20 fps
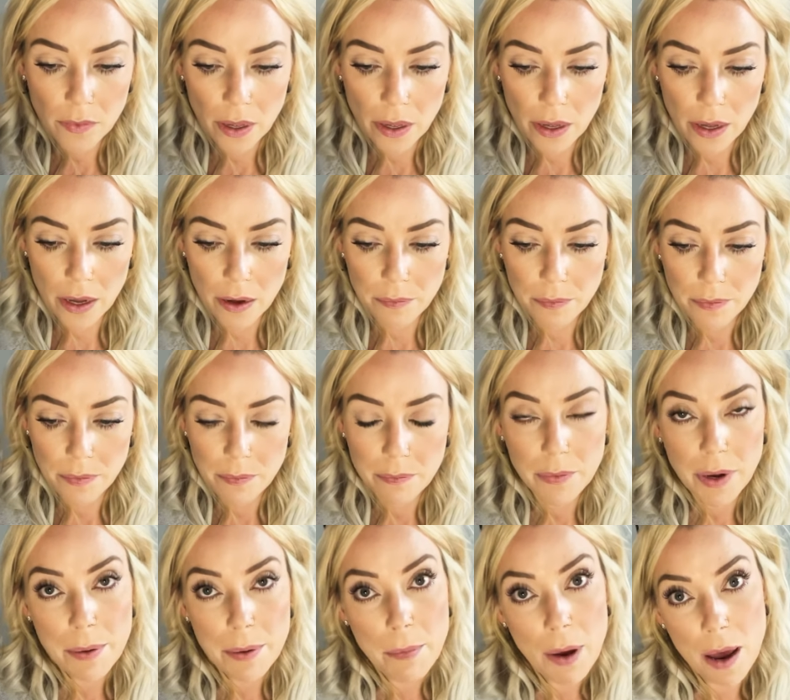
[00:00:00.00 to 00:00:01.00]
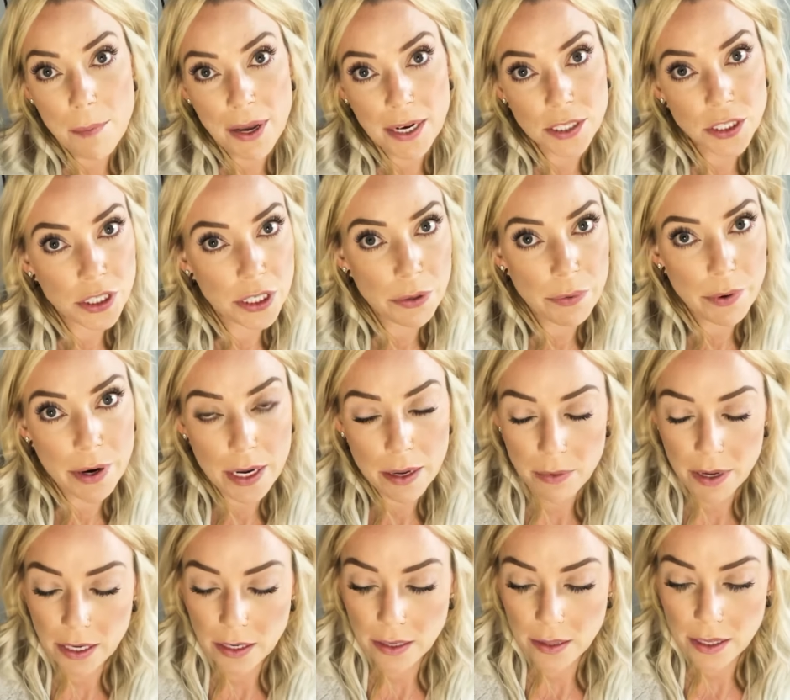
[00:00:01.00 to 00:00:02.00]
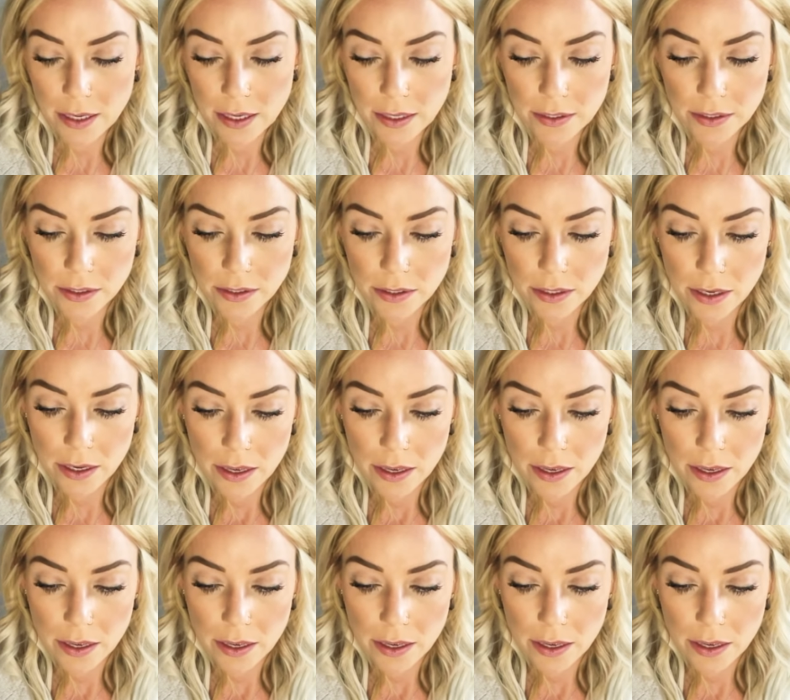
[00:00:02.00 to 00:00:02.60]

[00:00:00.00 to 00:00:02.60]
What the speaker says: My mom actually recommended this,